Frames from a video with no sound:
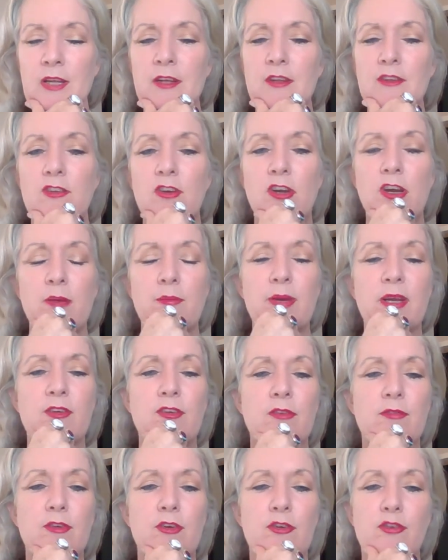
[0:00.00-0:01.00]
So going back
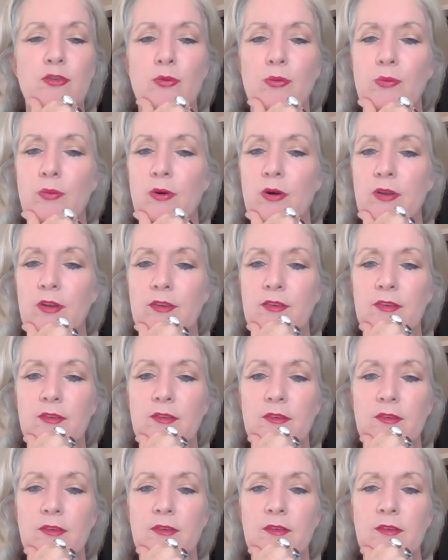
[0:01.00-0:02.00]
to the virtual wallet,
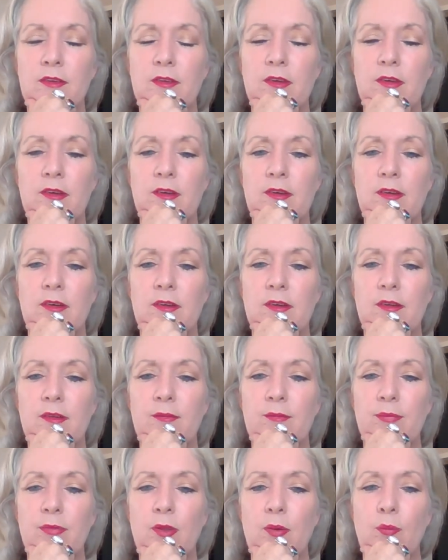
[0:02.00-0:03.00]

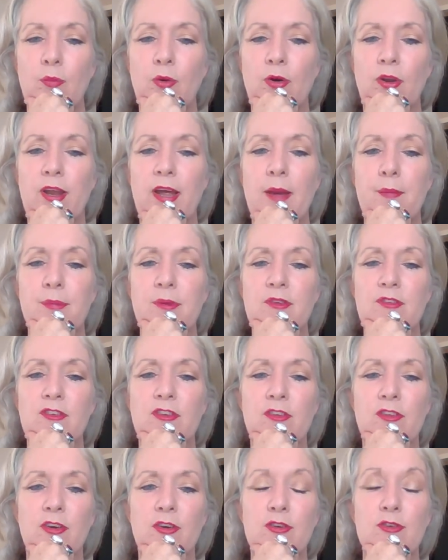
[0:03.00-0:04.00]
what happens
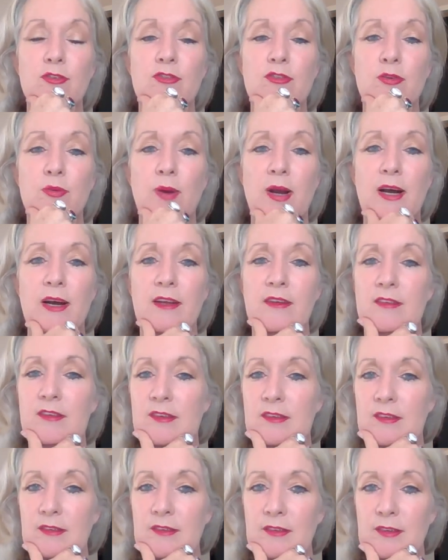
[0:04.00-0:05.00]
to those who aren't
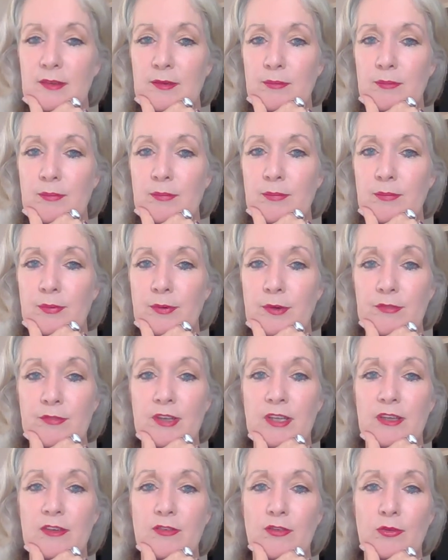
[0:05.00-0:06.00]

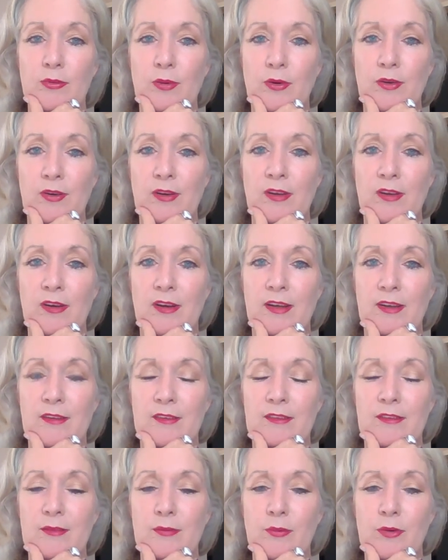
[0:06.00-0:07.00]
privy to
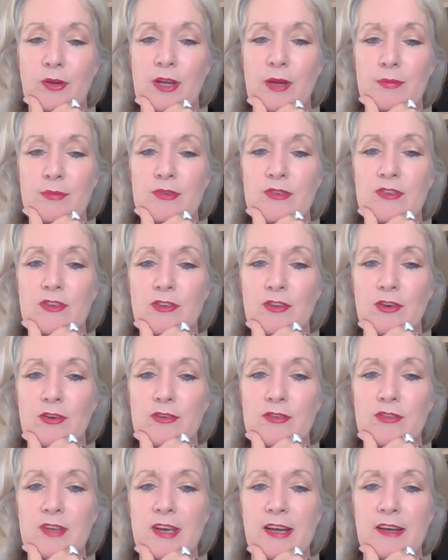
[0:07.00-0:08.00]
online? What happens to
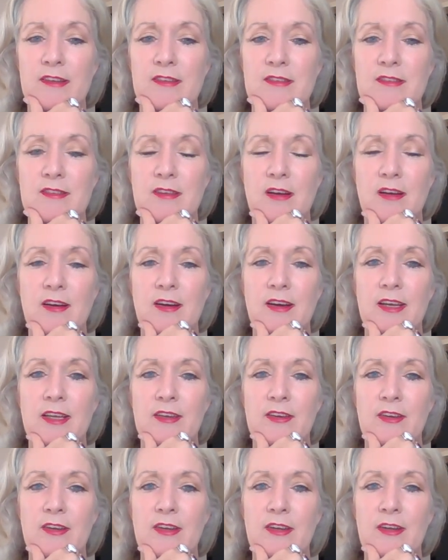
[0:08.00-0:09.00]
those outside
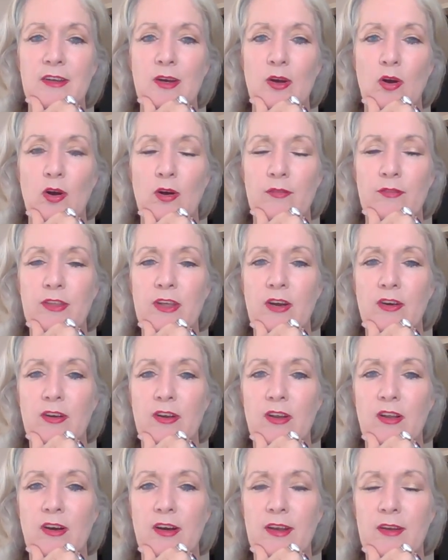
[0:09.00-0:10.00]
of the
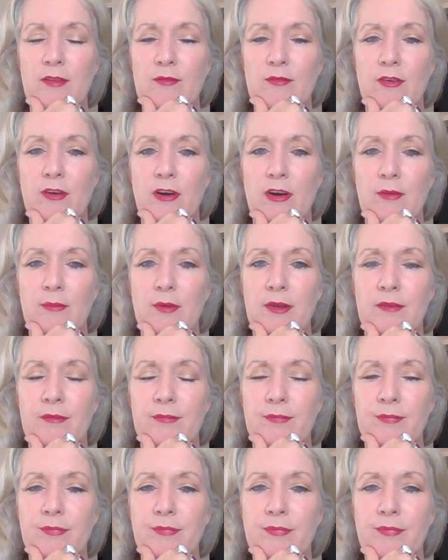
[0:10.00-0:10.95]
online environment?